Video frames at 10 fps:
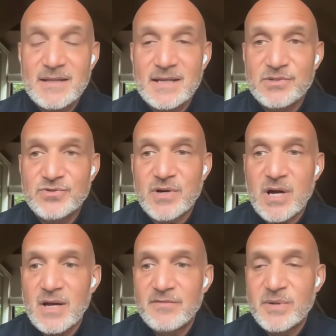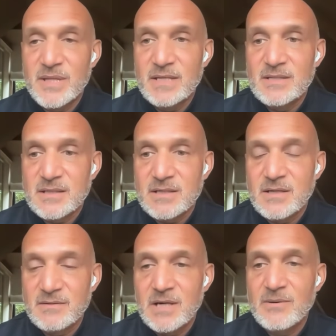that drive within to
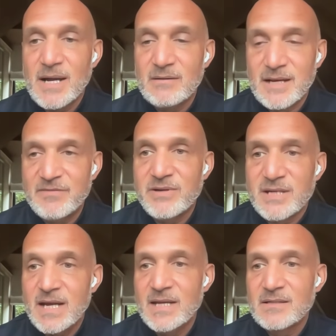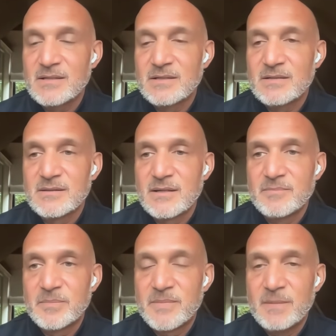kind of go out every day
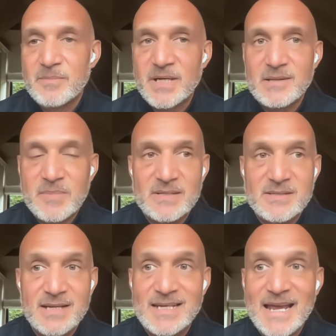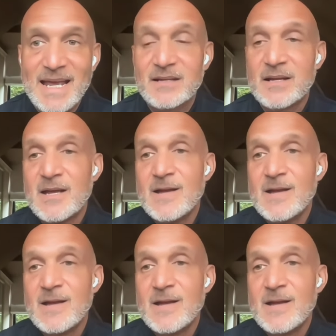and be the best they can,